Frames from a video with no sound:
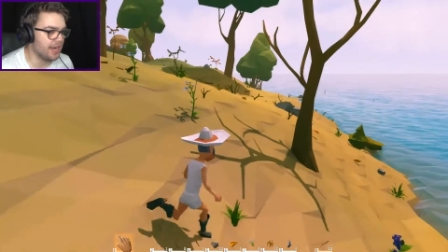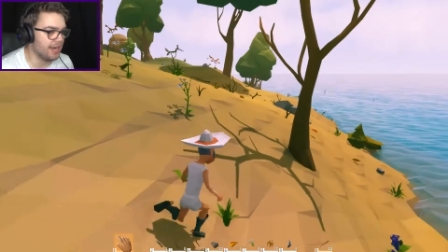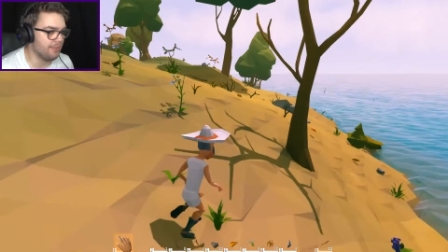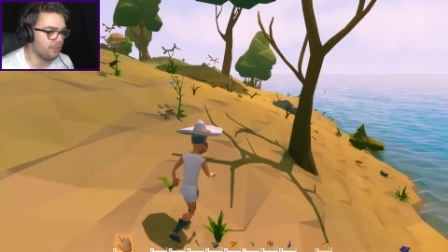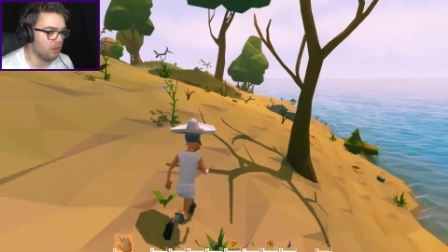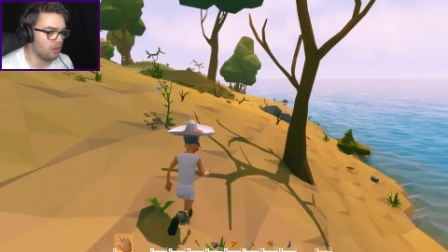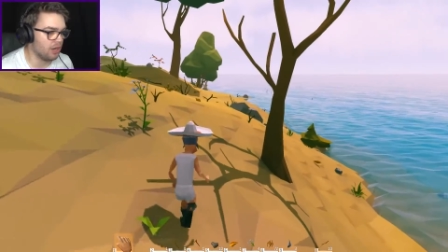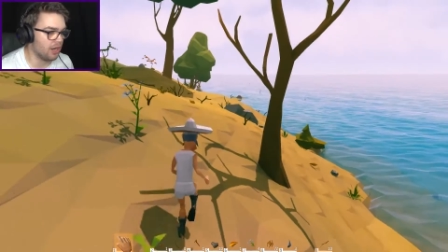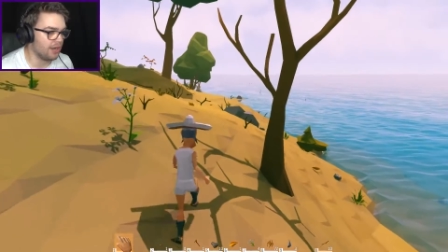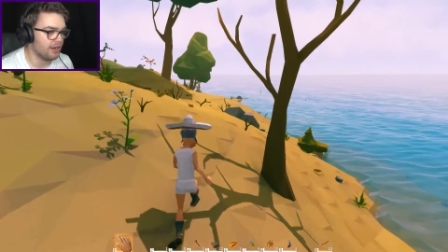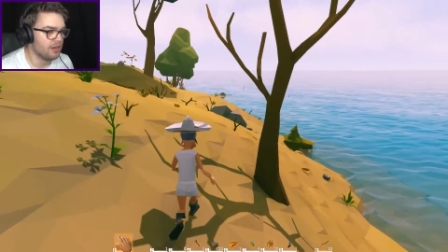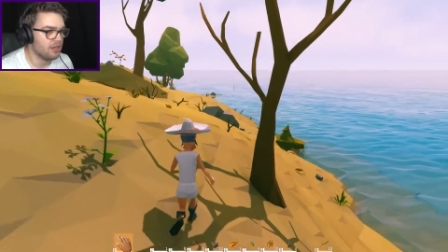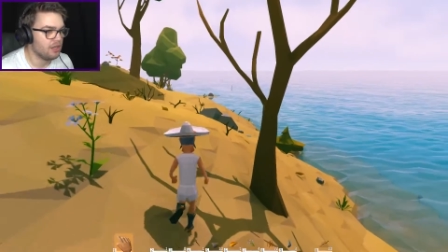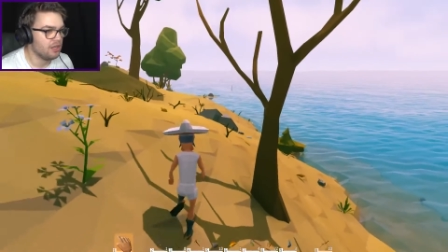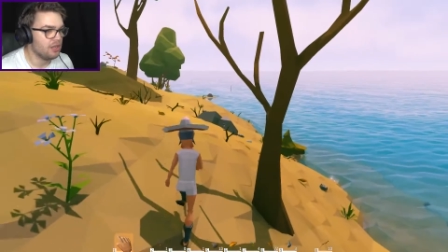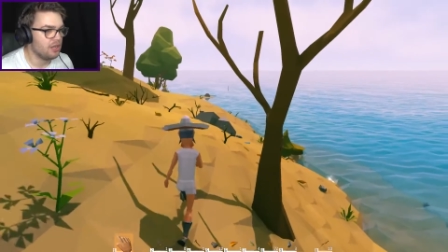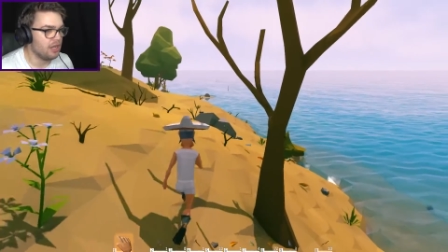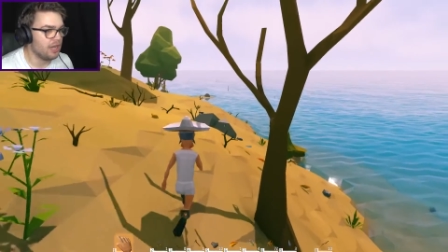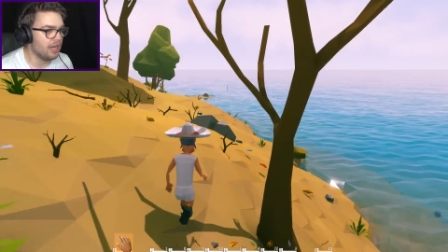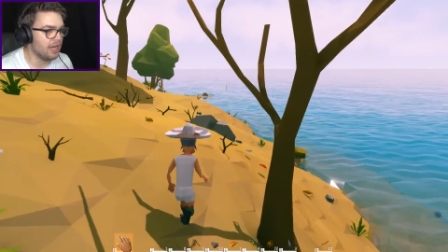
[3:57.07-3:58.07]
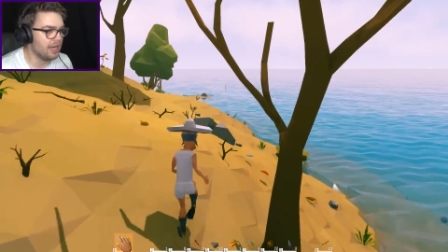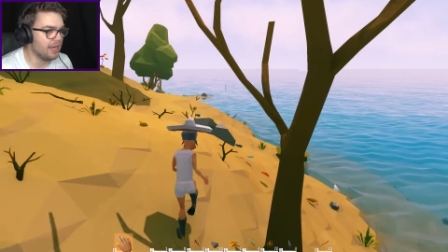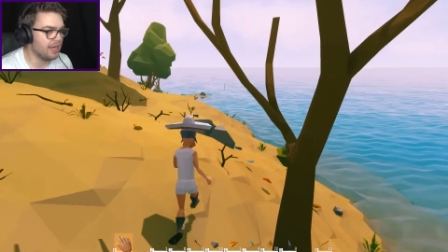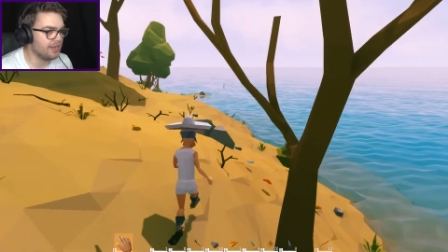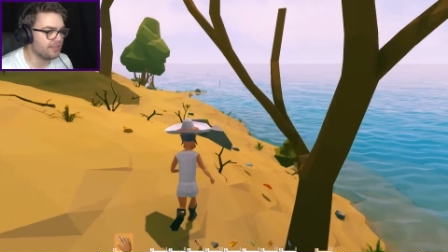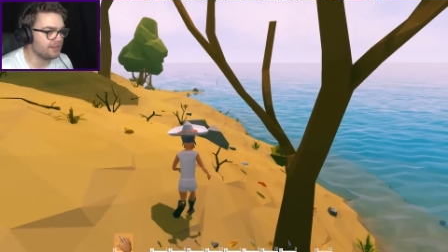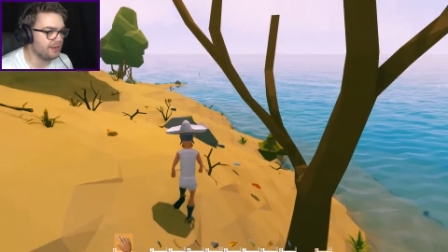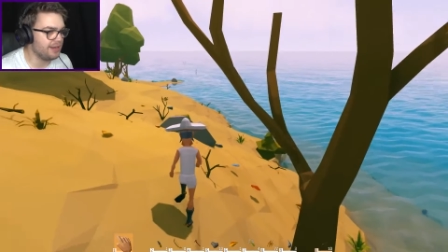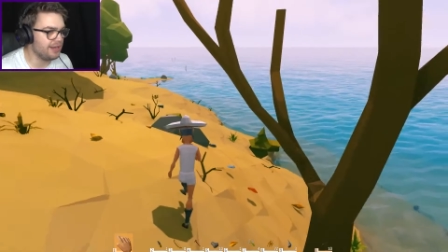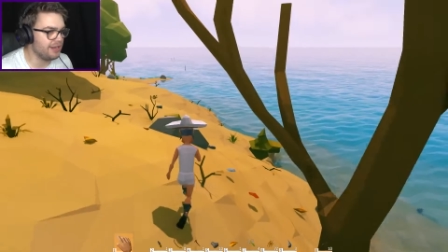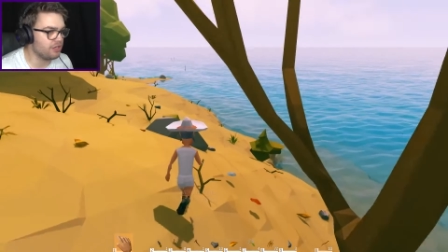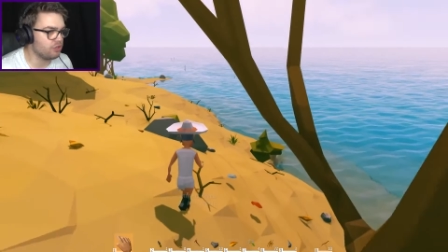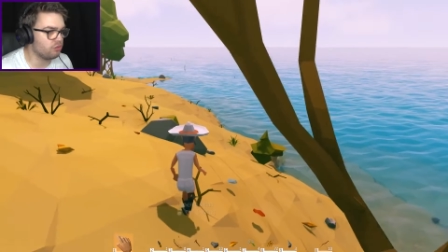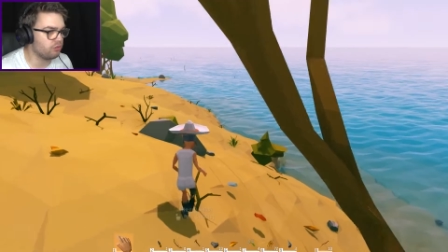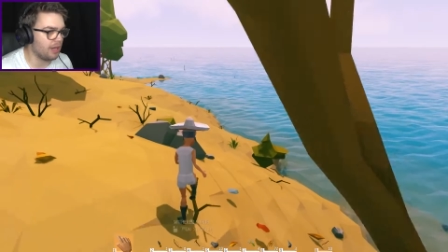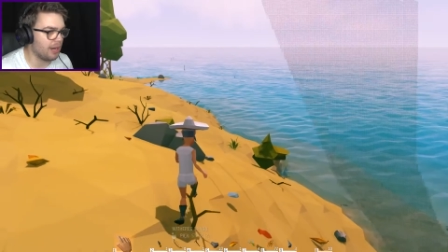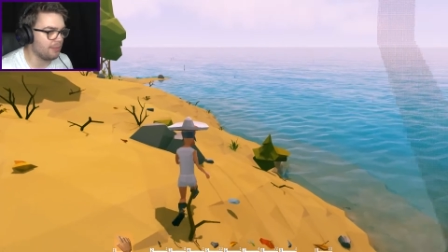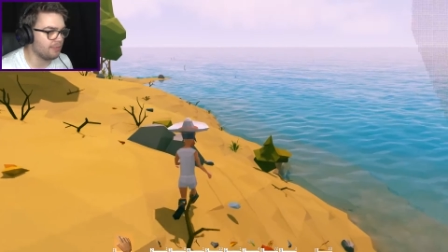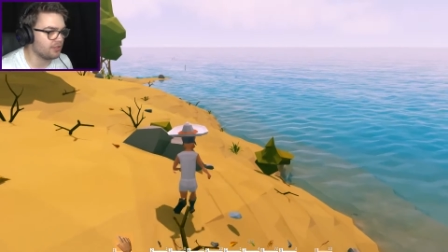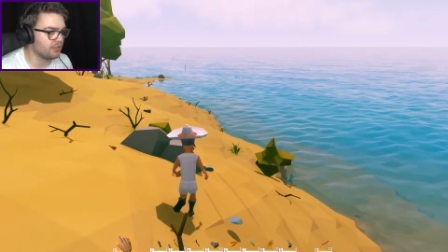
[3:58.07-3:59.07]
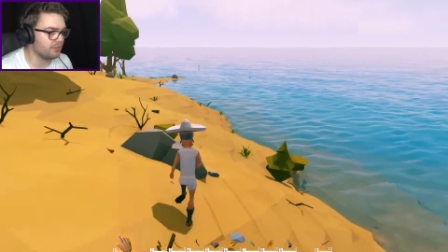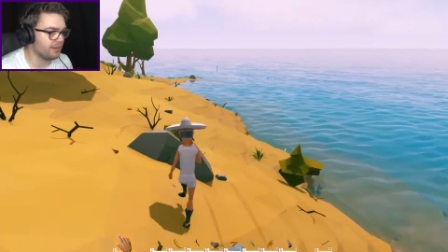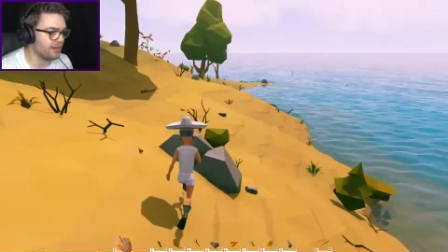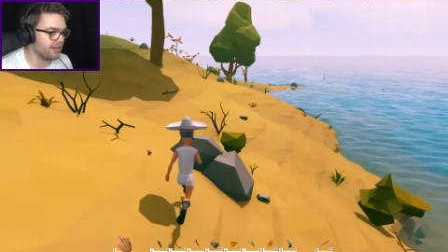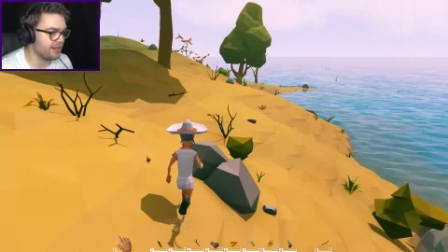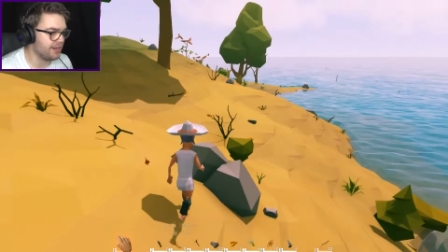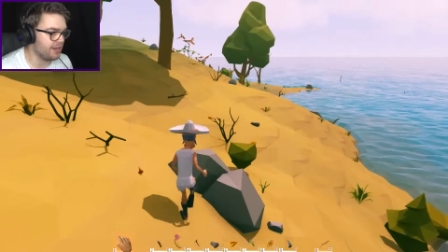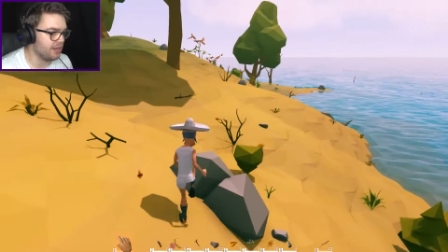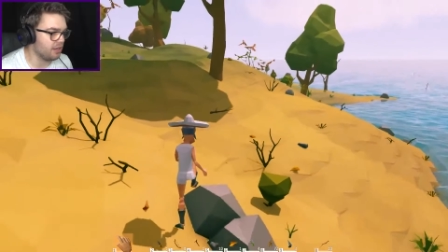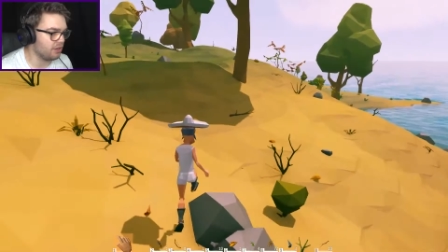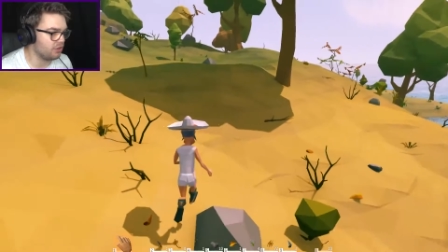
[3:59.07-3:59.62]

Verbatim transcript: am. Alright, is there any crabs around here?